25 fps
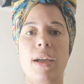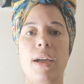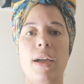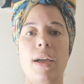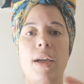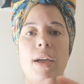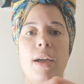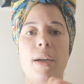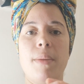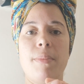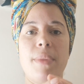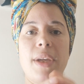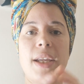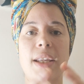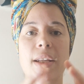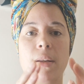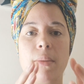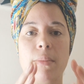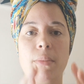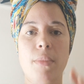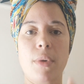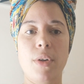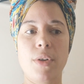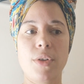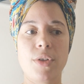in the
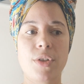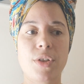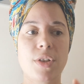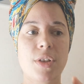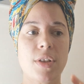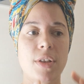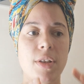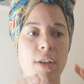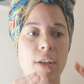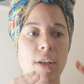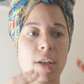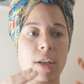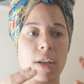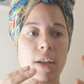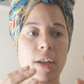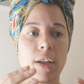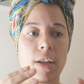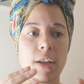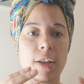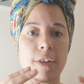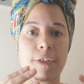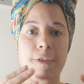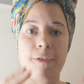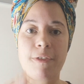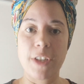most
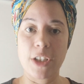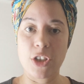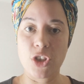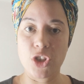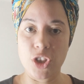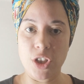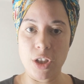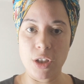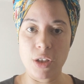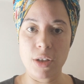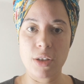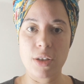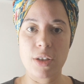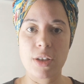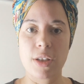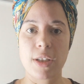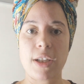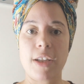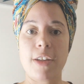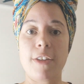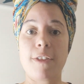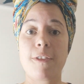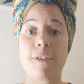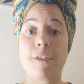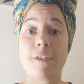efficient
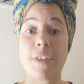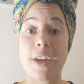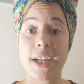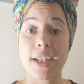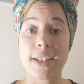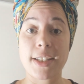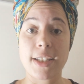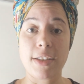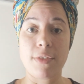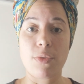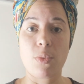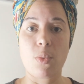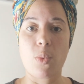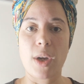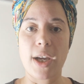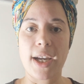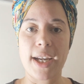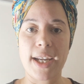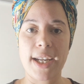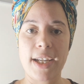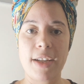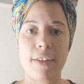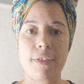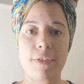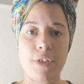and effective
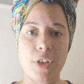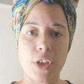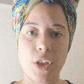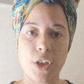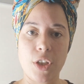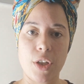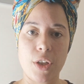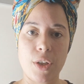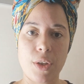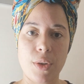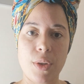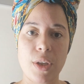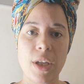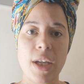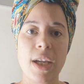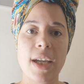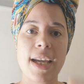way for you.